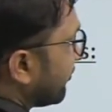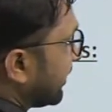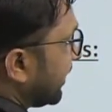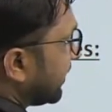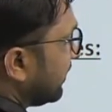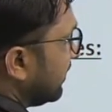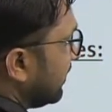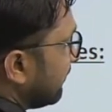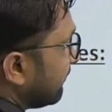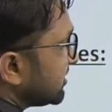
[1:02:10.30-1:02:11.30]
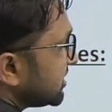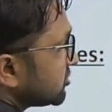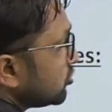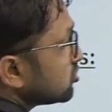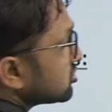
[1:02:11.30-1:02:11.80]
iterator, which is
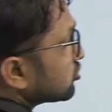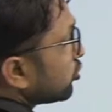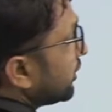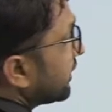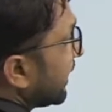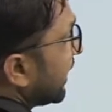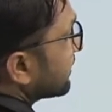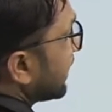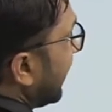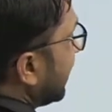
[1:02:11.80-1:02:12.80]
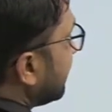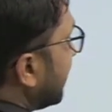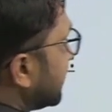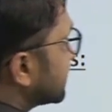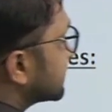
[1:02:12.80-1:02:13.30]
used to iterate the
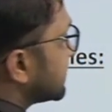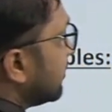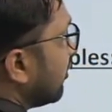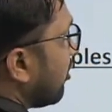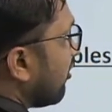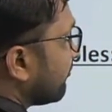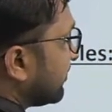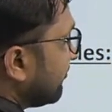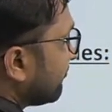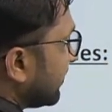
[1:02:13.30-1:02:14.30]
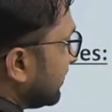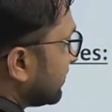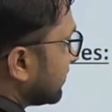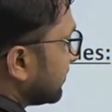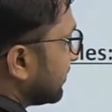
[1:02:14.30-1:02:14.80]
elements of
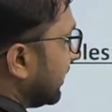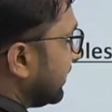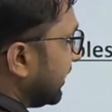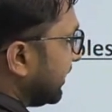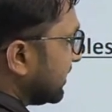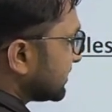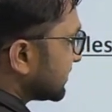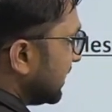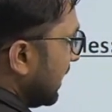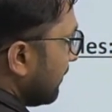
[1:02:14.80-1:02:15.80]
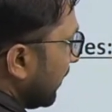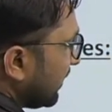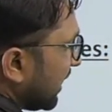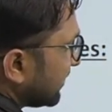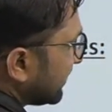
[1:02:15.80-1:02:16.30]
different containers. But
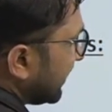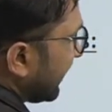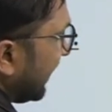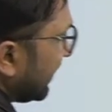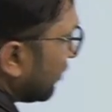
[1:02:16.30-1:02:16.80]
rather than writing